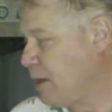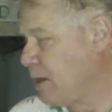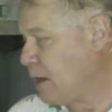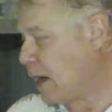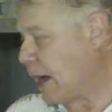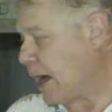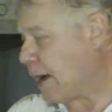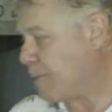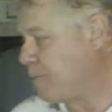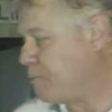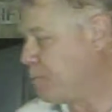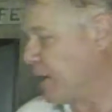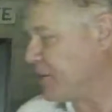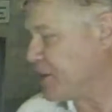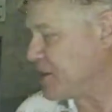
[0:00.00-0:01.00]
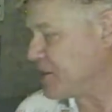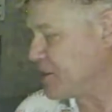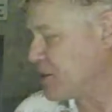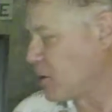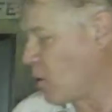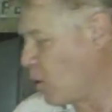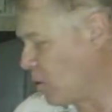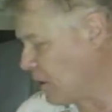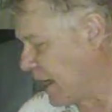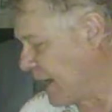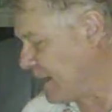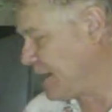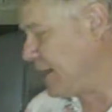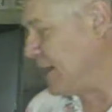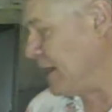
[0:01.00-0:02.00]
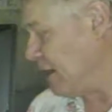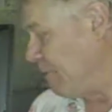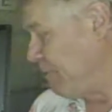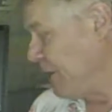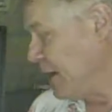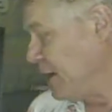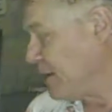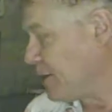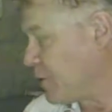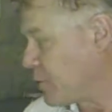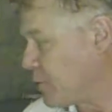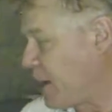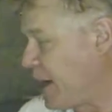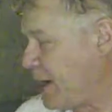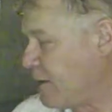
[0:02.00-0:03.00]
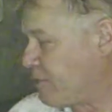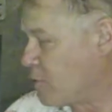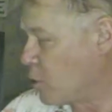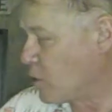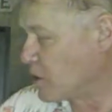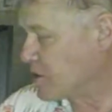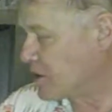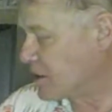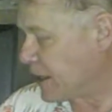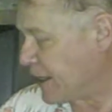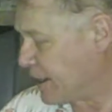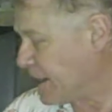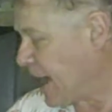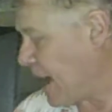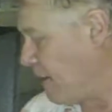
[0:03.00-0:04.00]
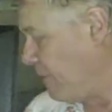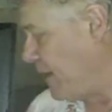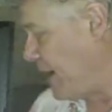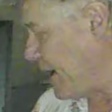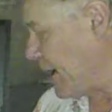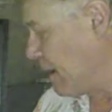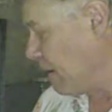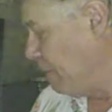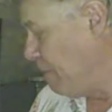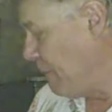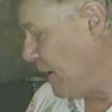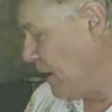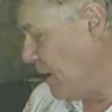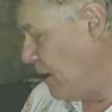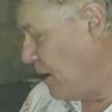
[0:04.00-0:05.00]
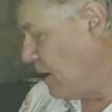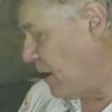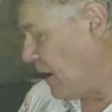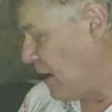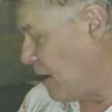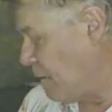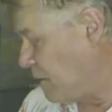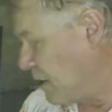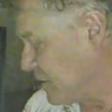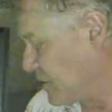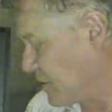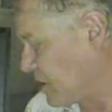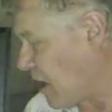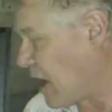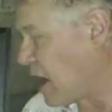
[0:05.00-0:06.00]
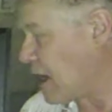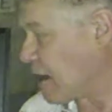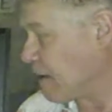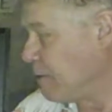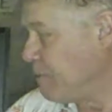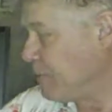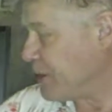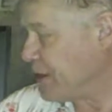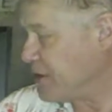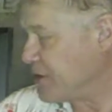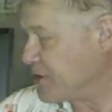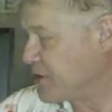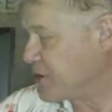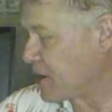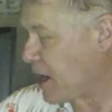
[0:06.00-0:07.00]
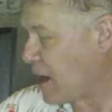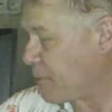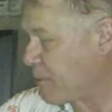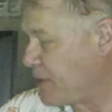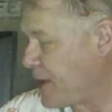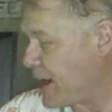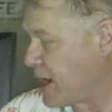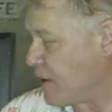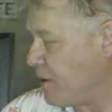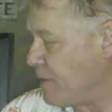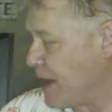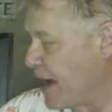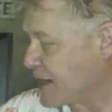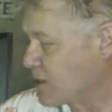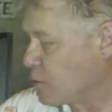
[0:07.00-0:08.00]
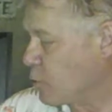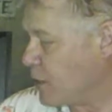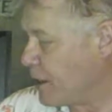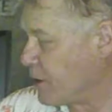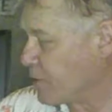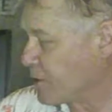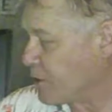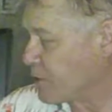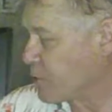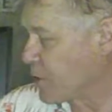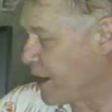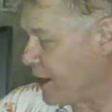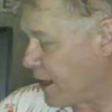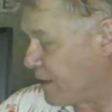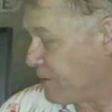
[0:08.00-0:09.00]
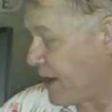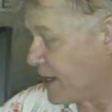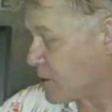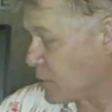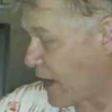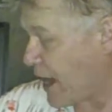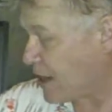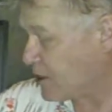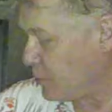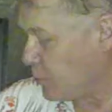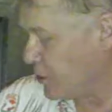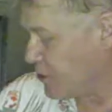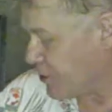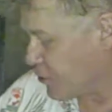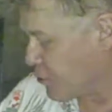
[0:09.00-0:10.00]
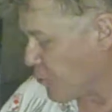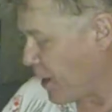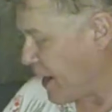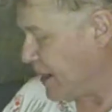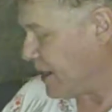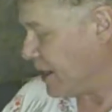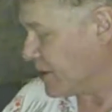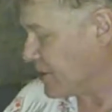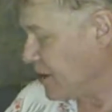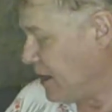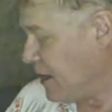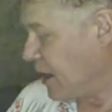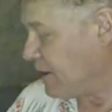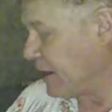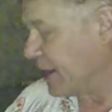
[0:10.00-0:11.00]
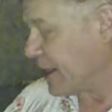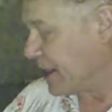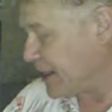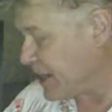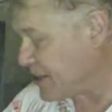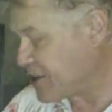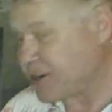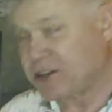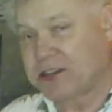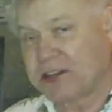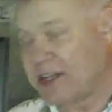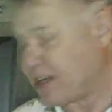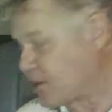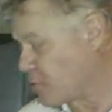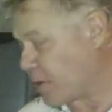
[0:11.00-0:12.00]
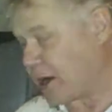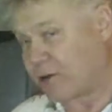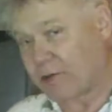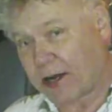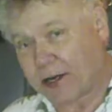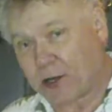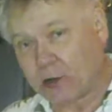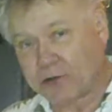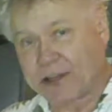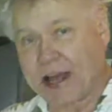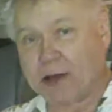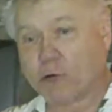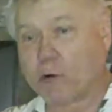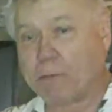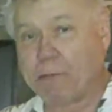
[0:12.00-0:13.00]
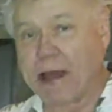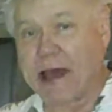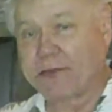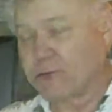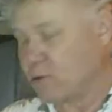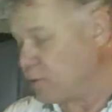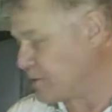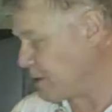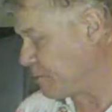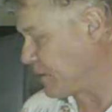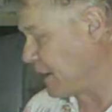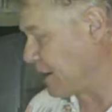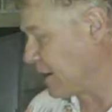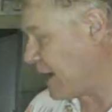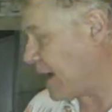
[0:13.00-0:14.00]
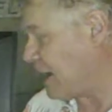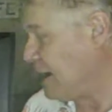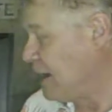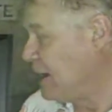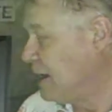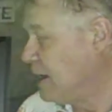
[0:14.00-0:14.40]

But this is the whole idea. The drain, of course, is like down there. A star is up there, and that's where the drain. That's actually where the drain is. Unlike a kitchen sink drain, right, it goes down, or a bathroom or something like that.